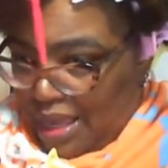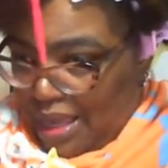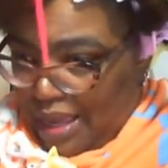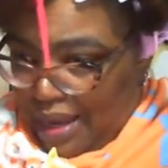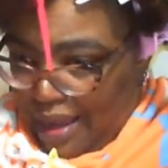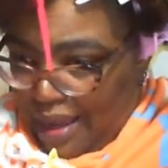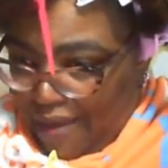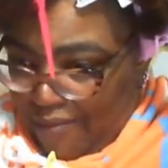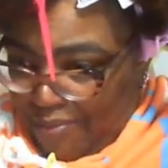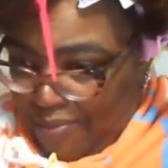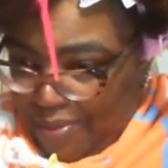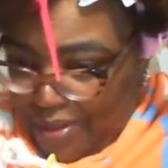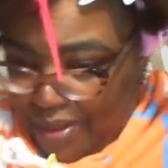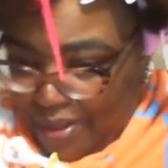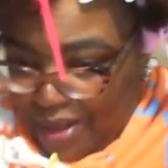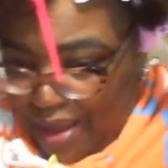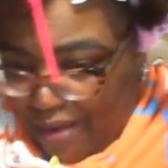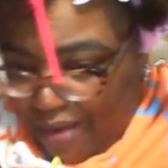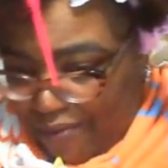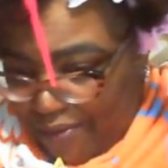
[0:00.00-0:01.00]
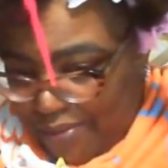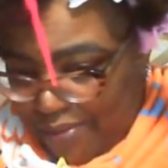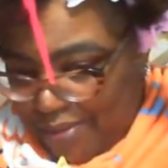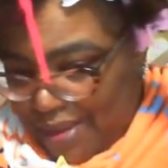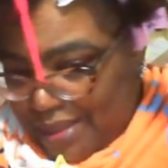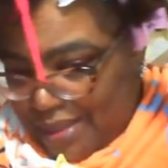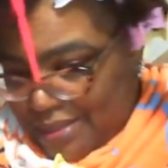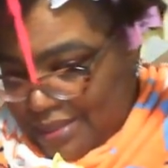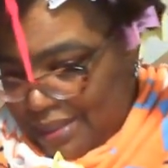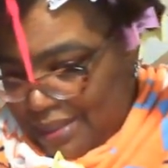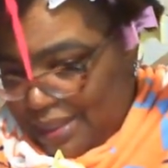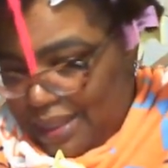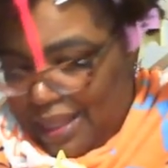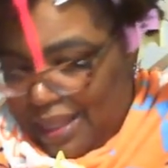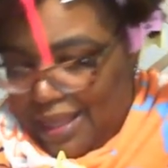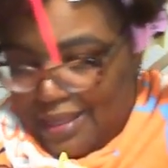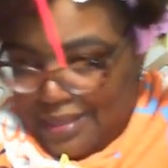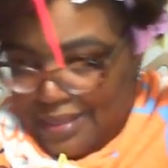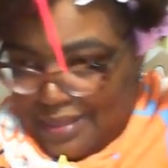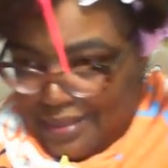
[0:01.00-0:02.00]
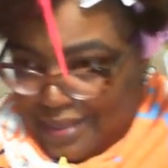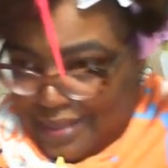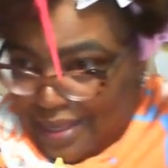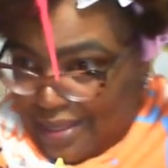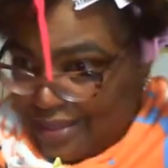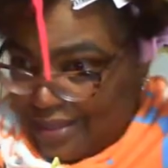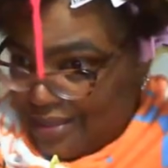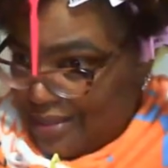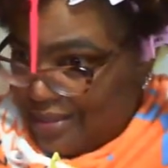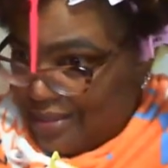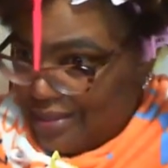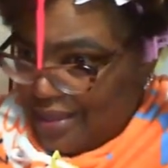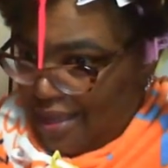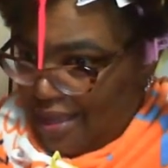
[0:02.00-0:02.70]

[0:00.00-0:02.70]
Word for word: and I have been in every masterclass since.